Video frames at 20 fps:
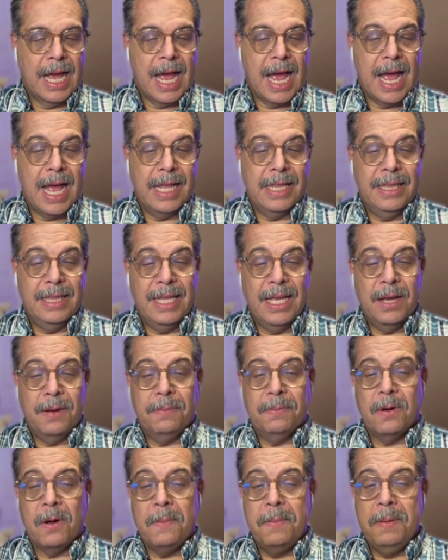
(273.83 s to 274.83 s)
and the
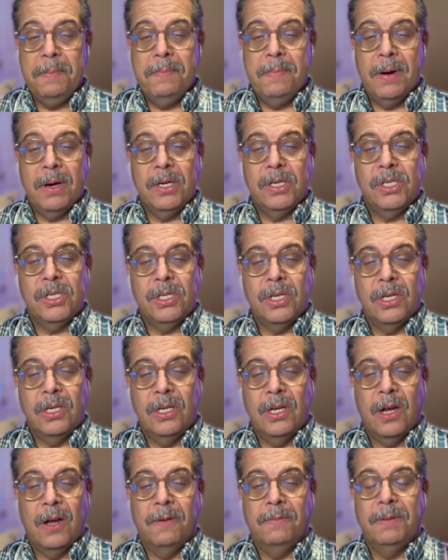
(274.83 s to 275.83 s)
upcoming version
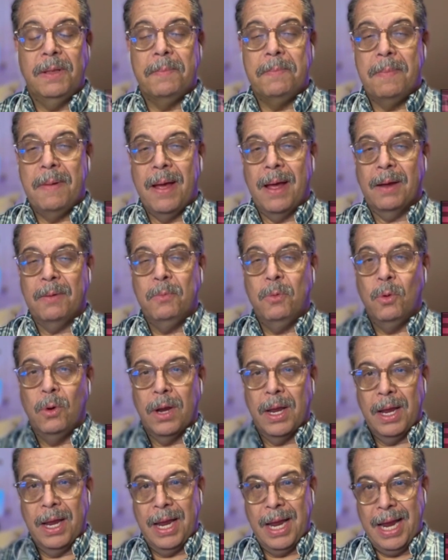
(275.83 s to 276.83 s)
of the MacBook
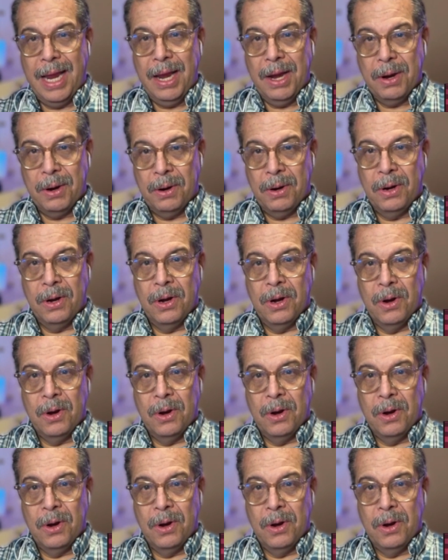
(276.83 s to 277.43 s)
Air,